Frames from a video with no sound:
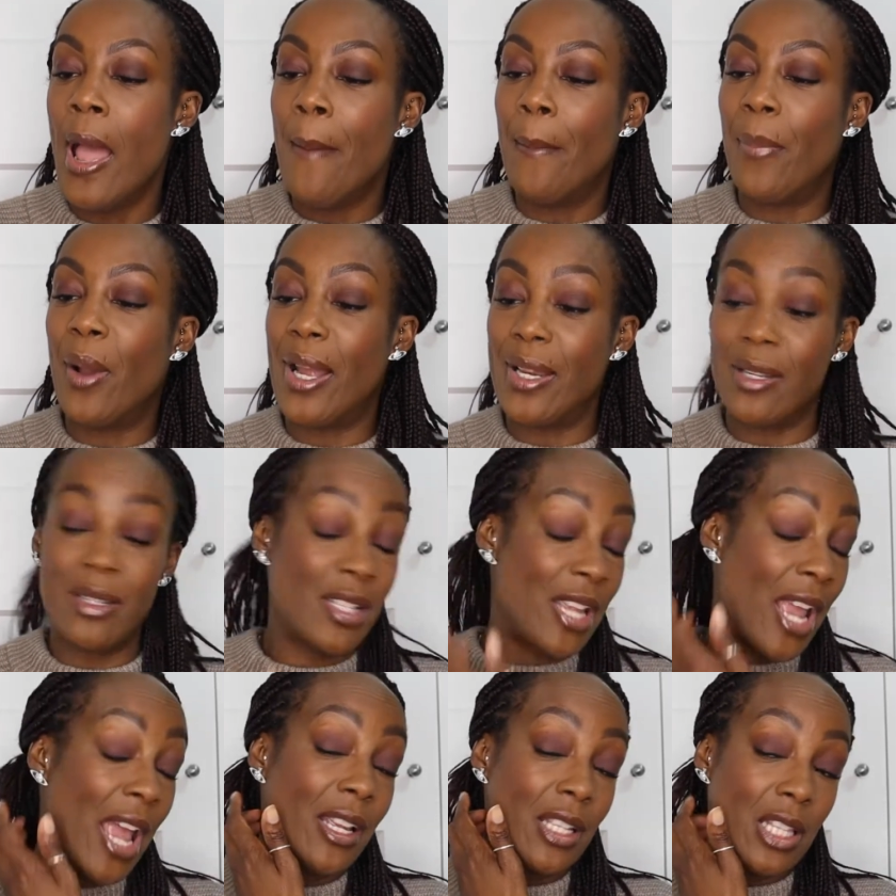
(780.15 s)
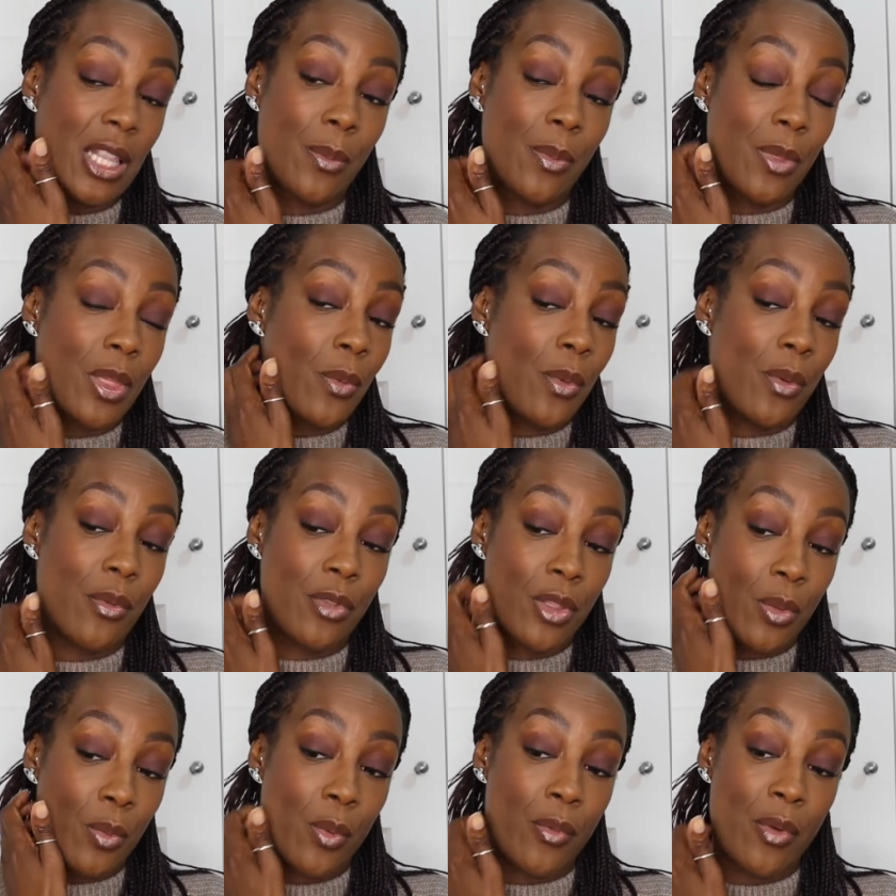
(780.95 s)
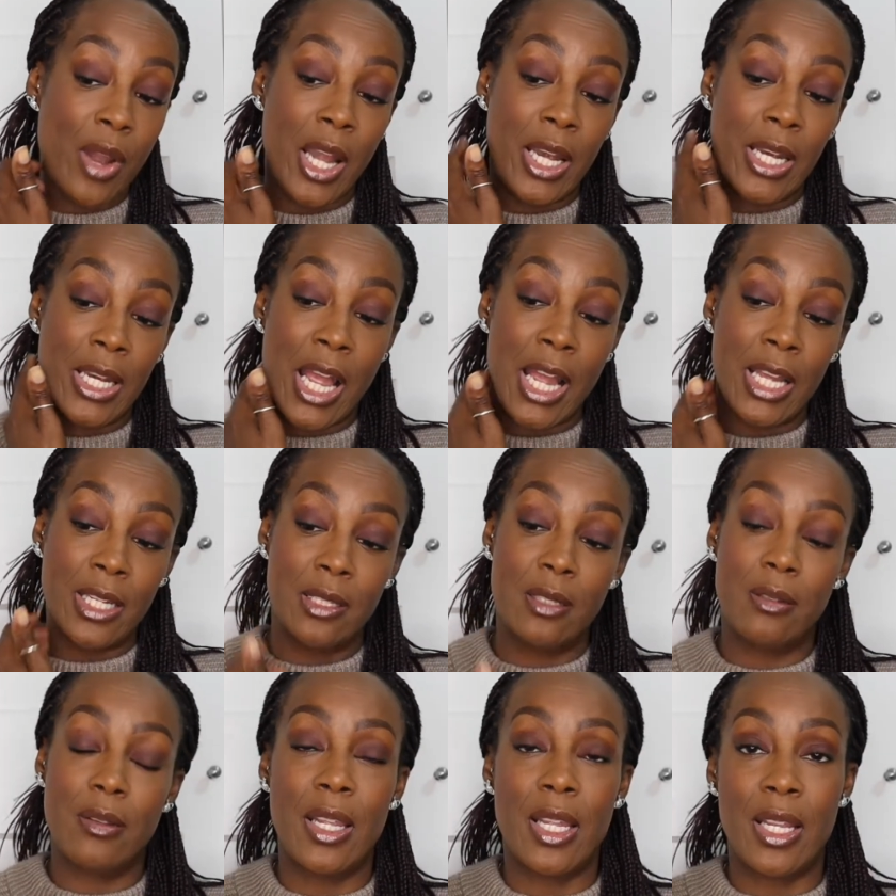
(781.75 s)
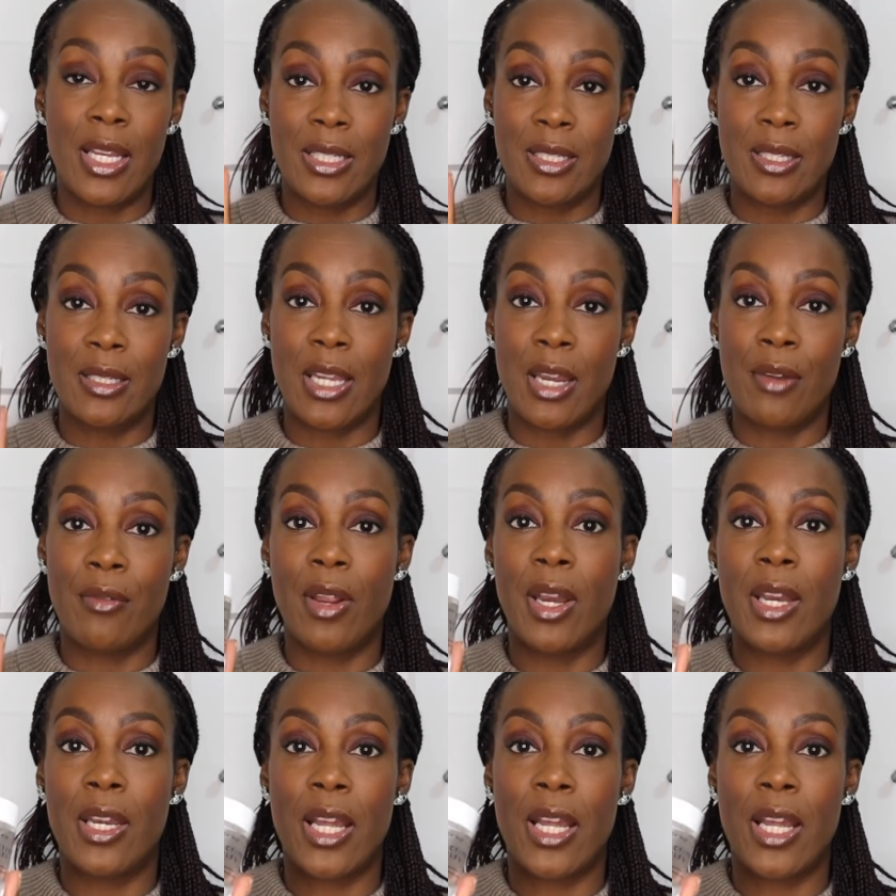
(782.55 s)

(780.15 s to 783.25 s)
But yeah, they were really nice, as I say, really